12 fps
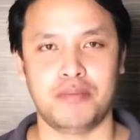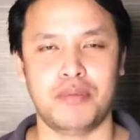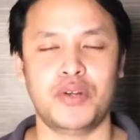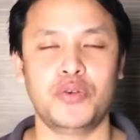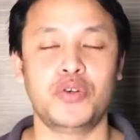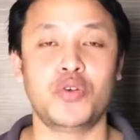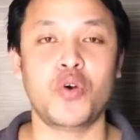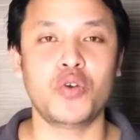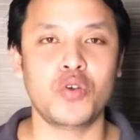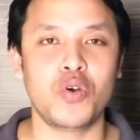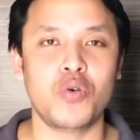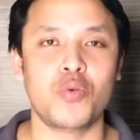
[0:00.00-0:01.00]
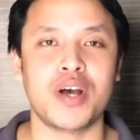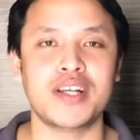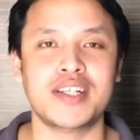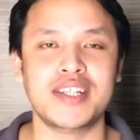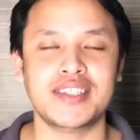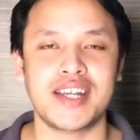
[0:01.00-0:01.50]
But we don't know
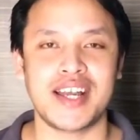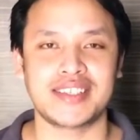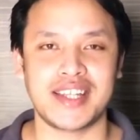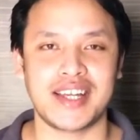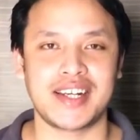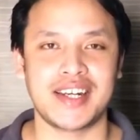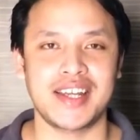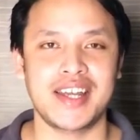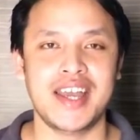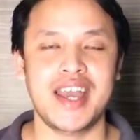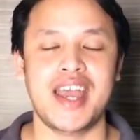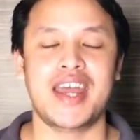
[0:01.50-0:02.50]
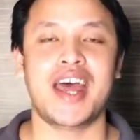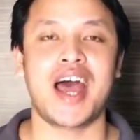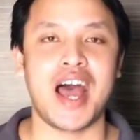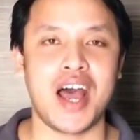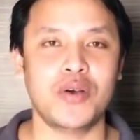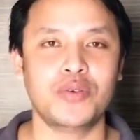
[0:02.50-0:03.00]
what these are exactly and
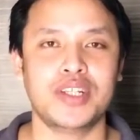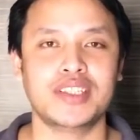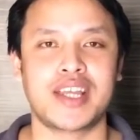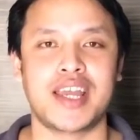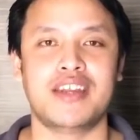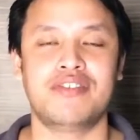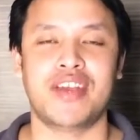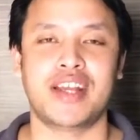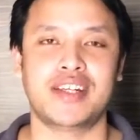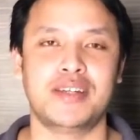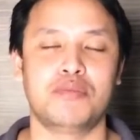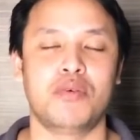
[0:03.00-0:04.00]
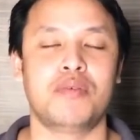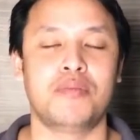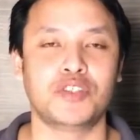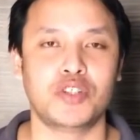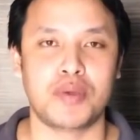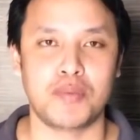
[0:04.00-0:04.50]
how this can affect the
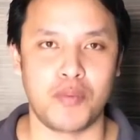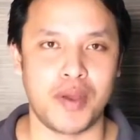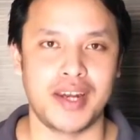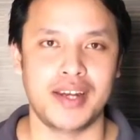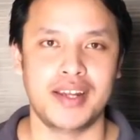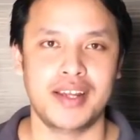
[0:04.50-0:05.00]
performance of a mobile.